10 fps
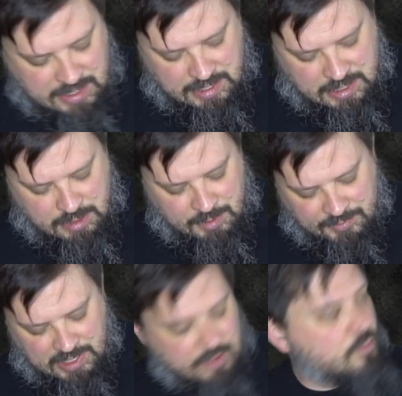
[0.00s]
I've
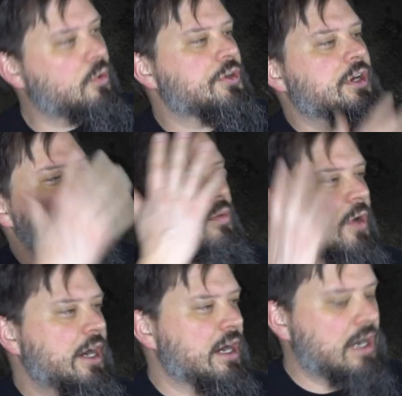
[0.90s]
got wooden
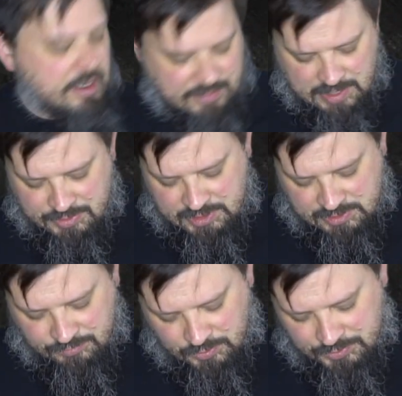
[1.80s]
hardware. I've got
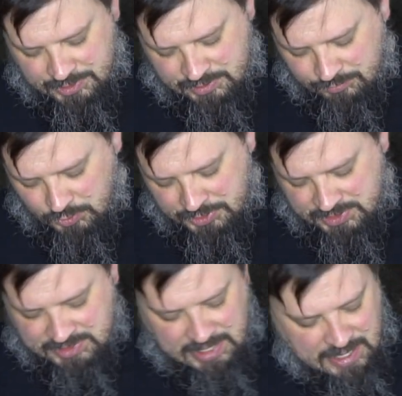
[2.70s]
this folding
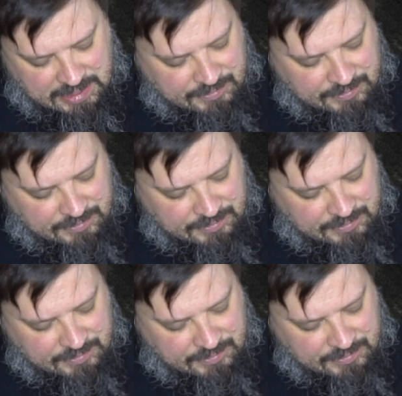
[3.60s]
stock.